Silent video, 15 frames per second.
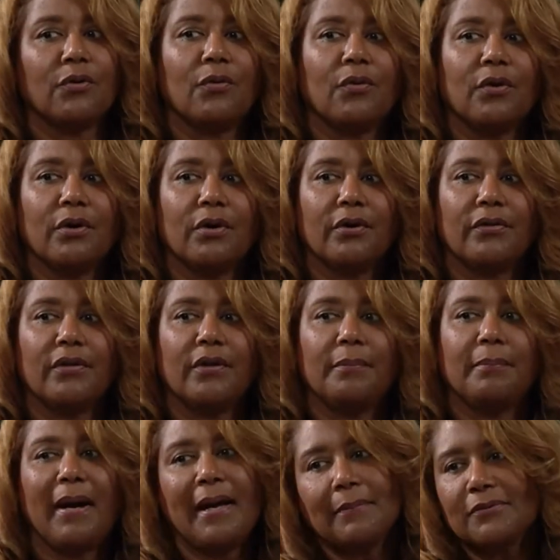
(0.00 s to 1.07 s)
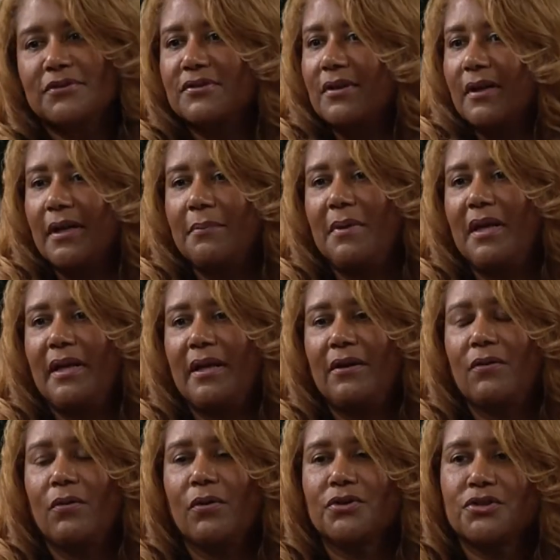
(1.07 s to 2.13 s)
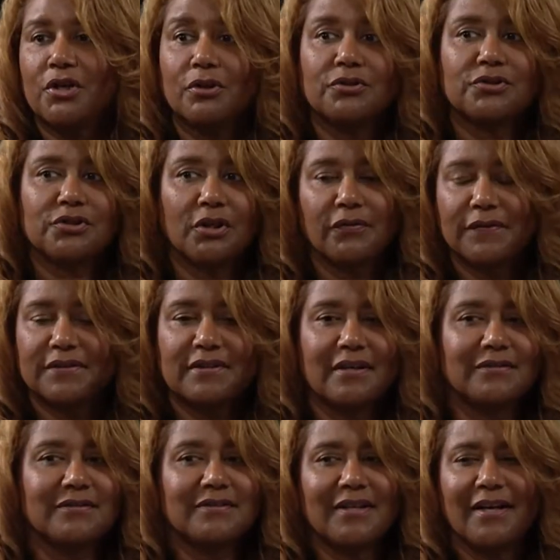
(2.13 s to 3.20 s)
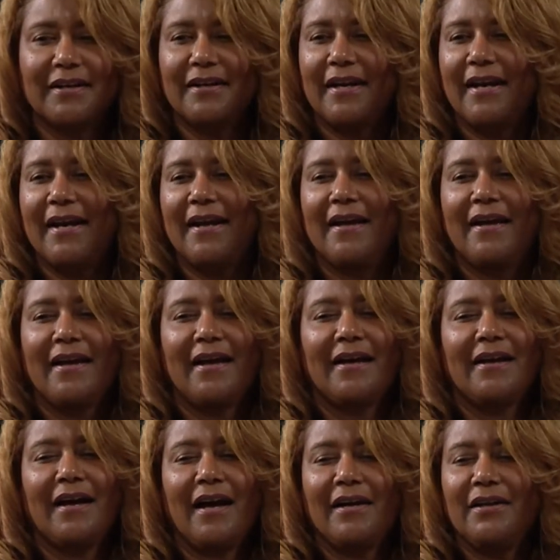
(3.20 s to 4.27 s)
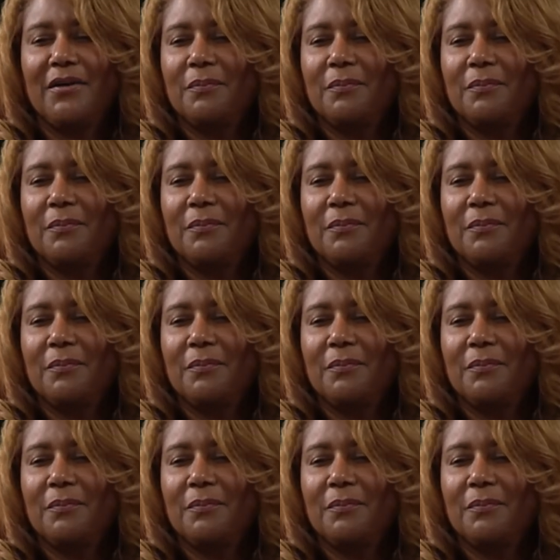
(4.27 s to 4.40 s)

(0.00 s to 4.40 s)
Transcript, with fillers: or the Bible study meeting or church service on Sunday, you